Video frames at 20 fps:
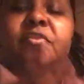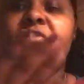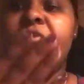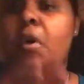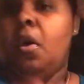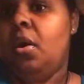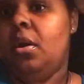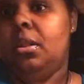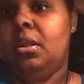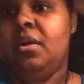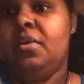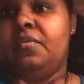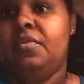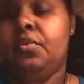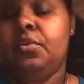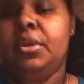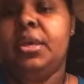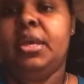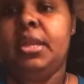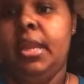the fall
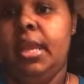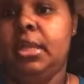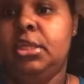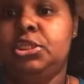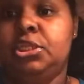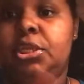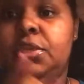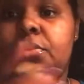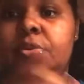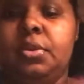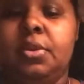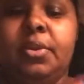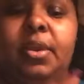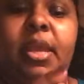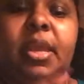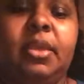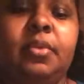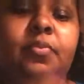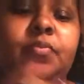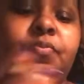of their connection,
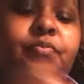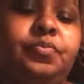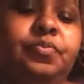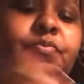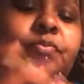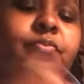okay?